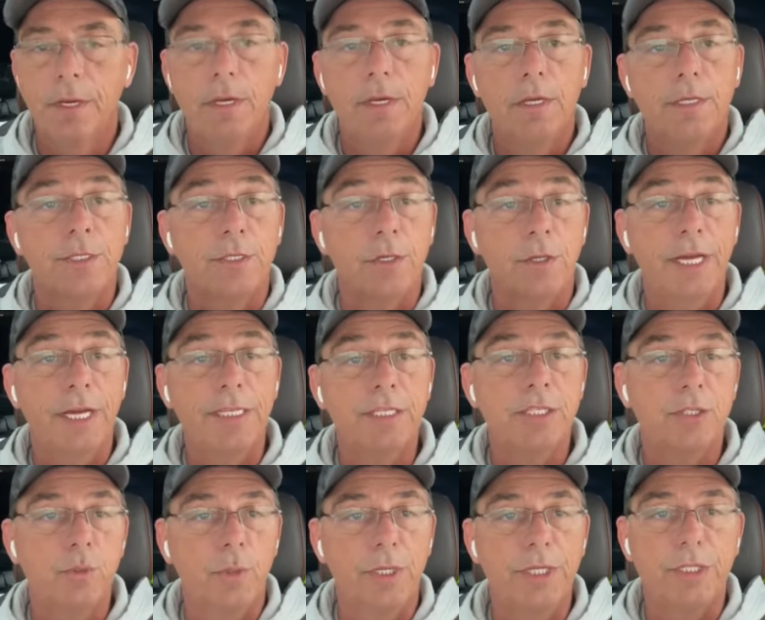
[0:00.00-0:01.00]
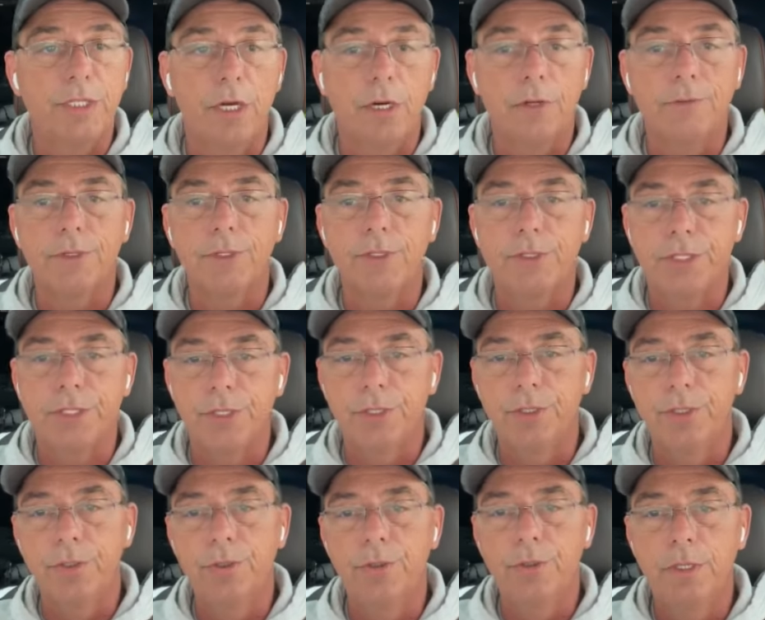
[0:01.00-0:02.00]
So let's switch over
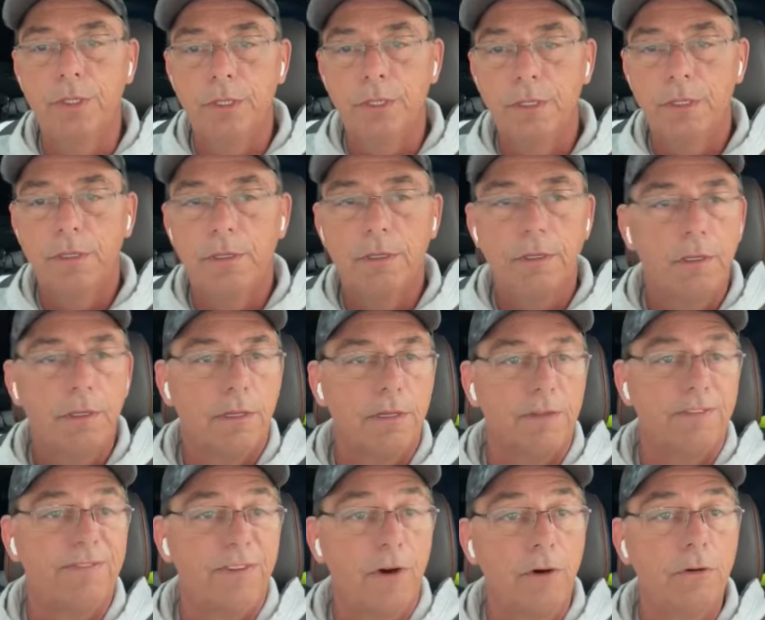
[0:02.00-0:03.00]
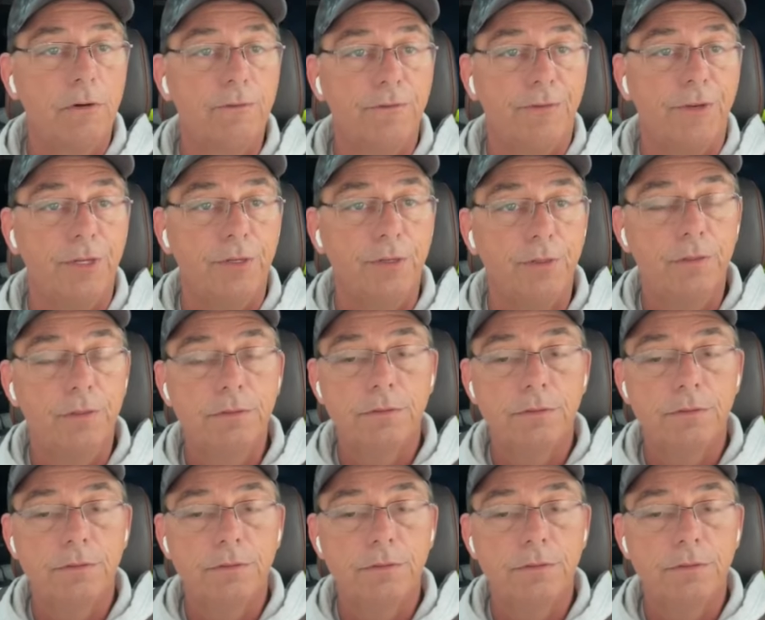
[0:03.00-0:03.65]
to the phone view.